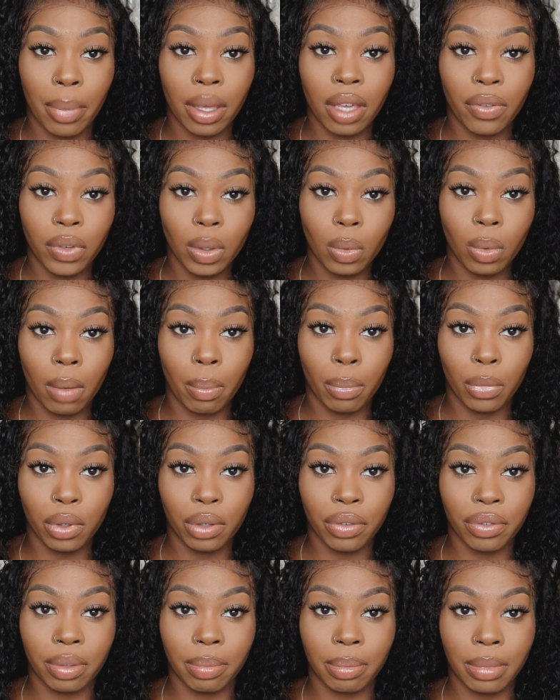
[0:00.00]
But if you want
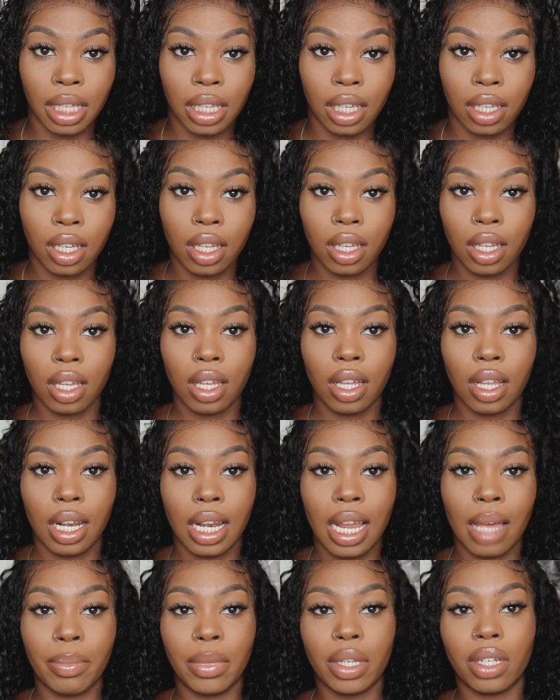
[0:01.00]
more from me,
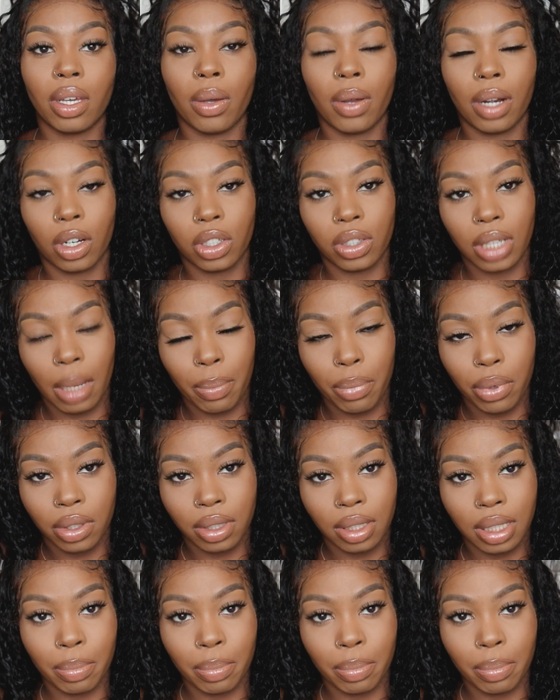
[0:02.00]
let me know and I'll try to